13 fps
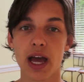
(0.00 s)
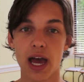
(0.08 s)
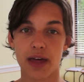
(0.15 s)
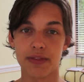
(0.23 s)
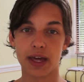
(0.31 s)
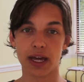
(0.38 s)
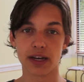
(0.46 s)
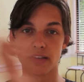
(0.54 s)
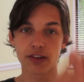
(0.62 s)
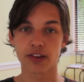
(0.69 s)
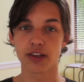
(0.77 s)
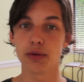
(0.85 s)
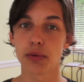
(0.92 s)
and then
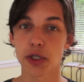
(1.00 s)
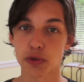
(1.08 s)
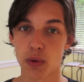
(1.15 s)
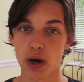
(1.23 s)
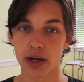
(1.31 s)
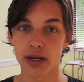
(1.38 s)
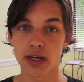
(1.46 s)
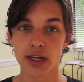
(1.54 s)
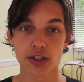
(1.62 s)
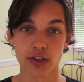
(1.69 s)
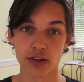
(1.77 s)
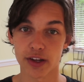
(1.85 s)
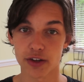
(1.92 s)
see which one
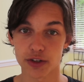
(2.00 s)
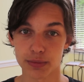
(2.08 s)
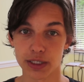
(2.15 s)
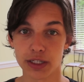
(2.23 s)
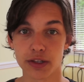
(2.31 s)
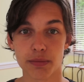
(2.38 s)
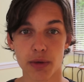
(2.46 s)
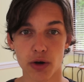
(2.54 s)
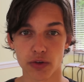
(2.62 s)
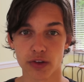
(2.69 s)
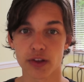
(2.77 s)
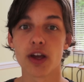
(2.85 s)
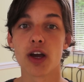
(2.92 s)
turns out to be the
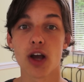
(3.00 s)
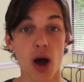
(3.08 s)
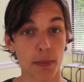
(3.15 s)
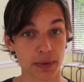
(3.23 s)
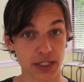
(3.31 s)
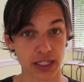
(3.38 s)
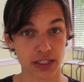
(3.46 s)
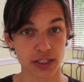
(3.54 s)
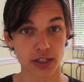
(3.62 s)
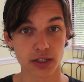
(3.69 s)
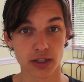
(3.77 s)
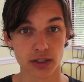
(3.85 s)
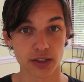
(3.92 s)
most competent